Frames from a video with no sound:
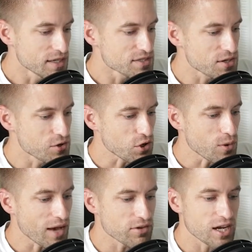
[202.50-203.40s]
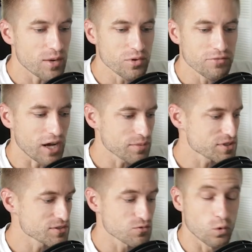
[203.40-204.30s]
So you have a couple of
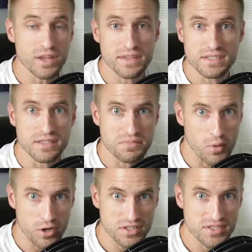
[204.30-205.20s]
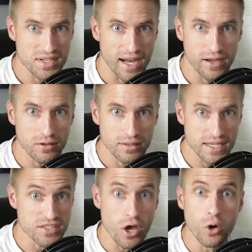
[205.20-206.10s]
options. One, this is Mark's style,
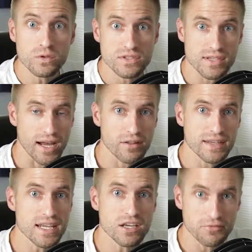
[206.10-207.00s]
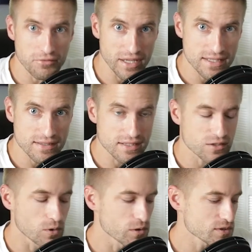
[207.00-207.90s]
his own style, that he conflates these
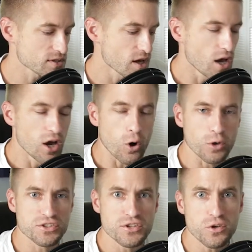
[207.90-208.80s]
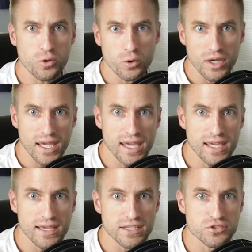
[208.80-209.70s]
quotes. Or two,
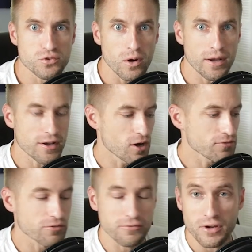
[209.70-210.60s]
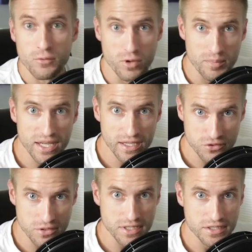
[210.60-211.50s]
he is drawing off of
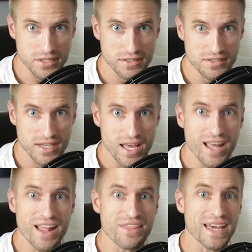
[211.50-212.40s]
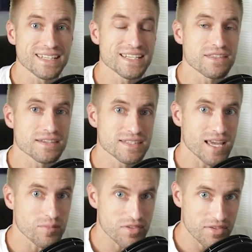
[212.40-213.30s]
rabbinic traditions that did the
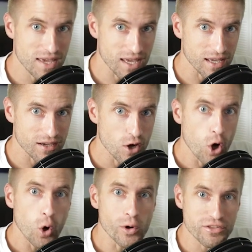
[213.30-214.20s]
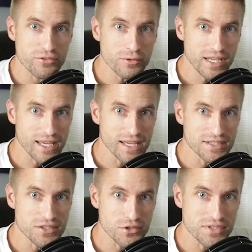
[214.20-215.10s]
same thing. Or three,
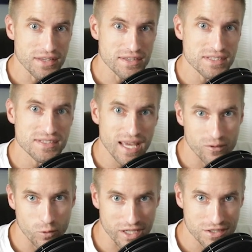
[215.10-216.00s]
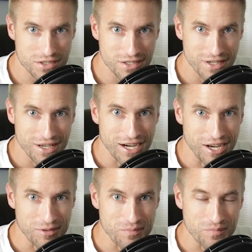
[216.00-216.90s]
he's using the sandwich,
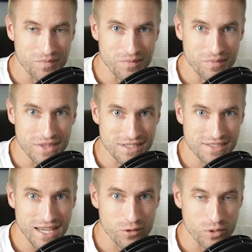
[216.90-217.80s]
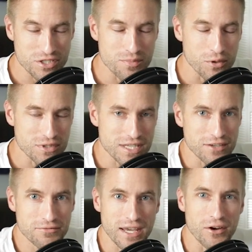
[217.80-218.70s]
um, the sandwich
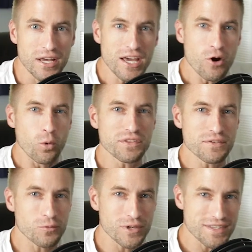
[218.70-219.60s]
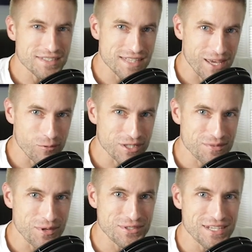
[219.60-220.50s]
motif. Now, what the, what the
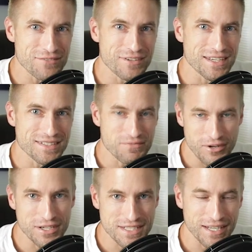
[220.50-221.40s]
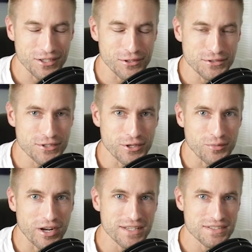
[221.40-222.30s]
sandwich motif is, very technical
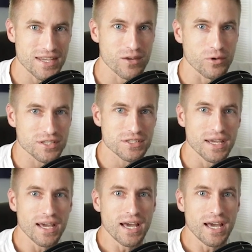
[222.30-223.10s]
term, right? Sandwich.